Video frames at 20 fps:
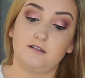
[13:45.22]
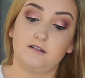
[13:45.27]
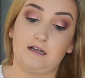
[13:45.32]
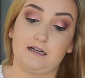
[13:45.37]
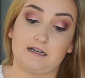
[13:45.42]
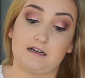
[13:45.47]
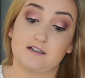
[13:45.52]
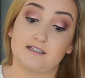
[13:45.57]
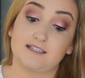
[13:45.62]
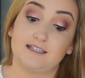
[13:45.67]

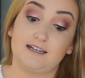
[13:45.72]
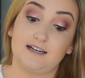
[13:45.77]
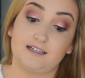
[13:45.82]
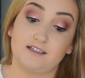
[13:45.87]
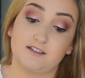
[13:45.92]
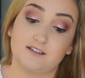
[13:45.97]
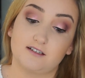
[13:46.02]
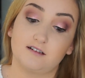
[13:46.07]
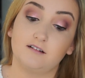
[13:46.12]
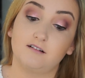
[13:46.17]
Like I was saying, I
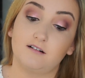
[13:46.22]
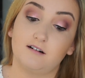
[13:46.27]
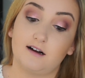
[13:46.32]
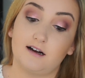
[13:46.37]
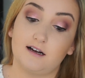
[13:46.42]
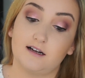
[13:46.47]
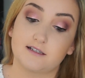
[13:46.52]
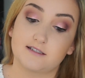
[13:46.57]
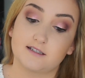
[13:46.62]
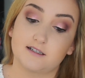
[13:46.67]
use a
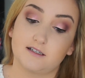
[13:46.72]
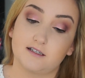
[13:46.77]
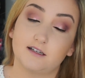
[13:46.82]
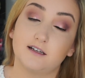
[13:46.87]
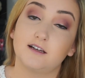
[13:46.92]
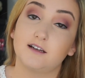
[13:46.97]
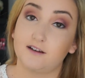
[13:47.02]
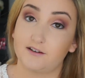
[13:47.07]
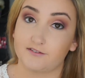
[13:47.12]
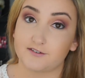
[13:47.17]
lot
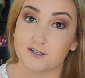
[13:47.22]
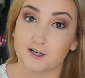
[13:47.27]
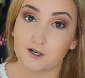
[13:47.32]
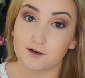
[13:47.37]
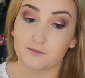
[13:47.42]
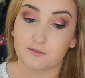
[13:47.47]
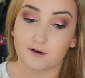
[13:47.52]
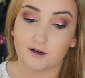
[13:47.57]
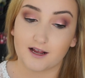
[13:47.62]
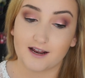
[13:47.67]
of
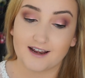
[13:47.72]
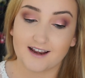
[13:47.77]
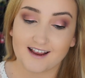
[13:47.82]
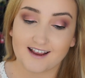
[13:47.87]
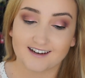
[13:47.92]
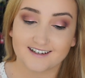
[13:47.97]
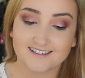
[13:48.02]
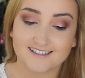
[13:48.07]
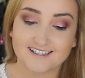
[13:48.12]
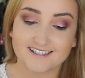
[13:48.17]
Tarte
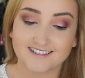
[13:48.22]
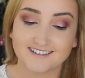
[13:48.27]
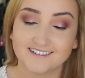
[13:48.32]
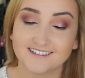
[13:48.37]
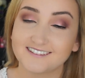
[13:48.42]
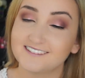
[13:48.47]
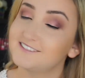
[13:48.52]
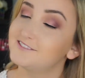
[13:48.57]
products.